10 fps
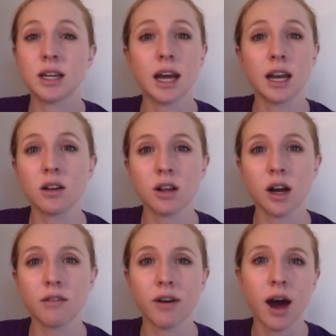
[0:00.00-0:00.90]
getting a
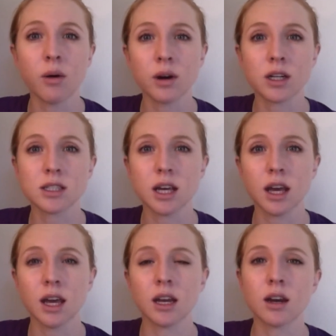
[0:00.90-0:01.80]
lot of hours
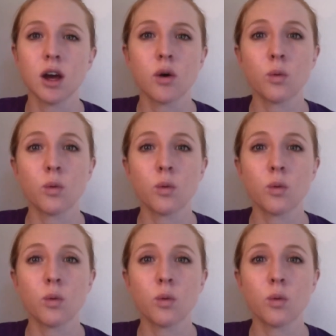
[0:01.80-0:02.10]
in